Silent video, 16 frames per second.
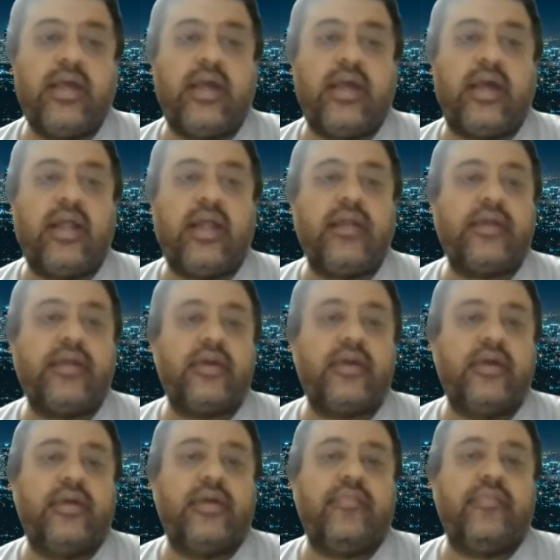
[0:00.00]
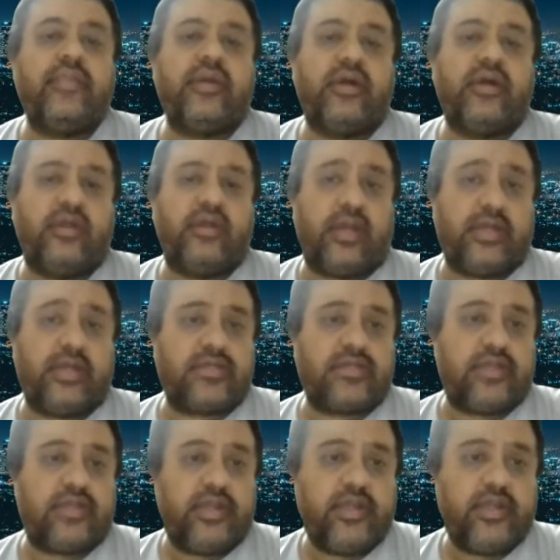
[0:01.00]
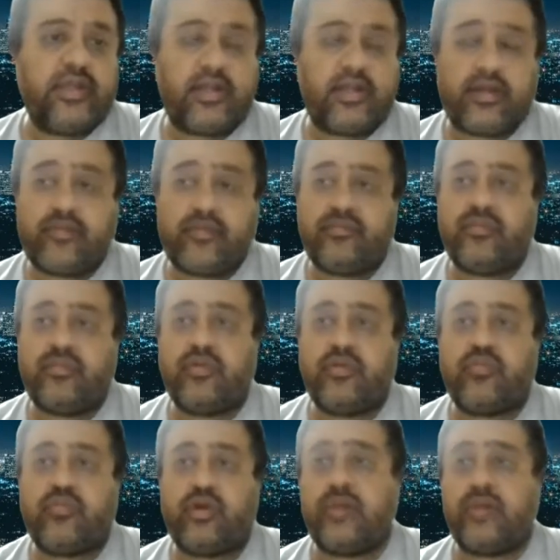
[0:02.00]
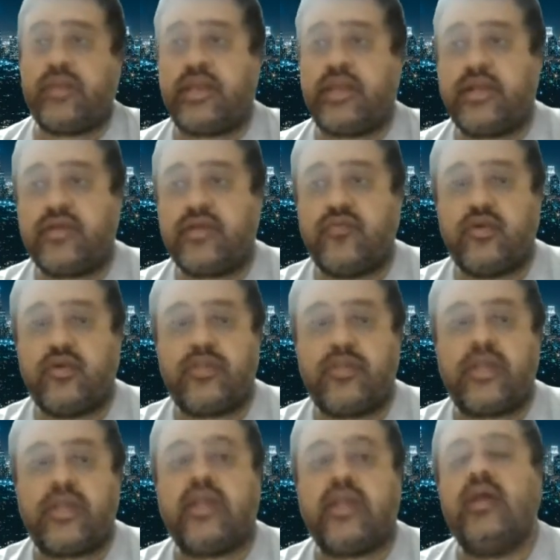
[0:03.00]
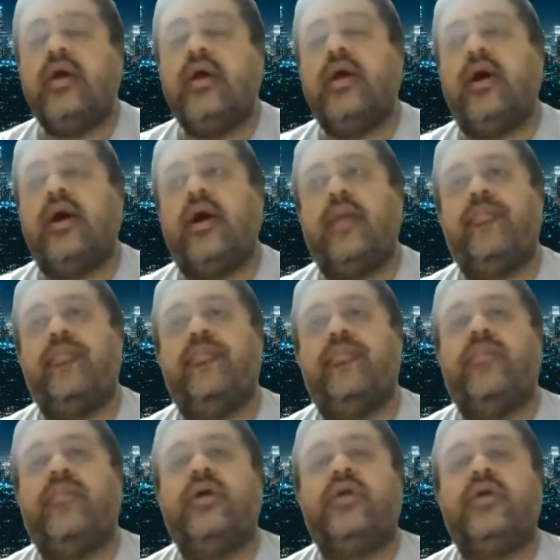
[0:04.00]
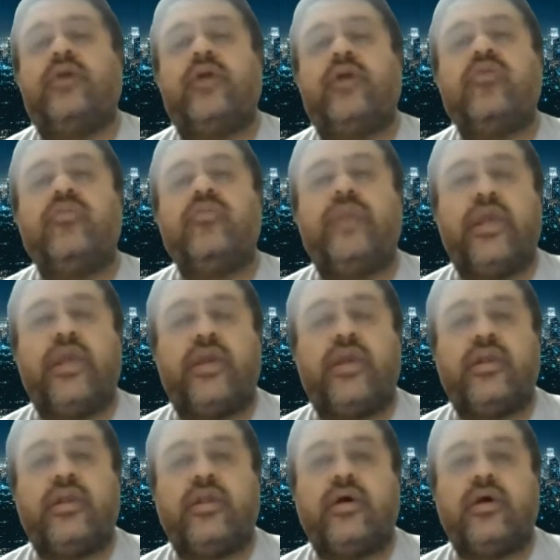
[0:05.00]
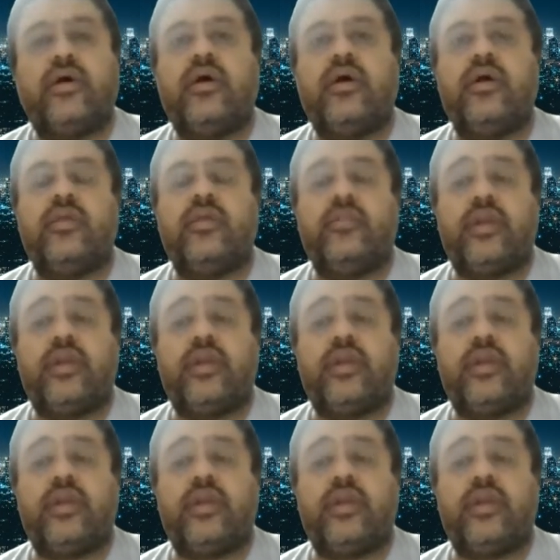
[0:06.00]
And lastly, point number 8 would be, try to make the